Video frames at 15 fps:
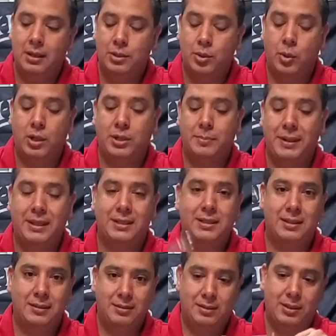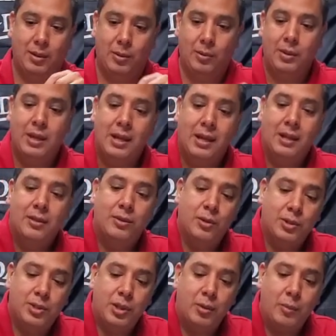torque spits. So
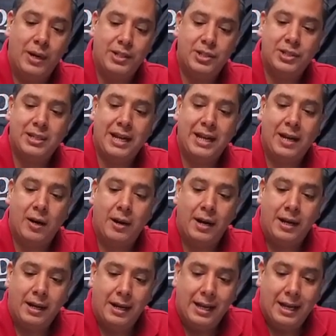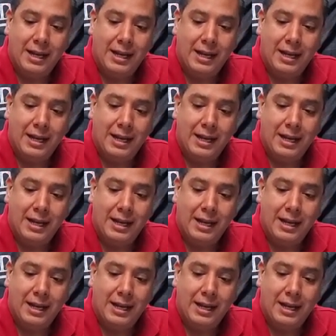those are the wrenches I carry.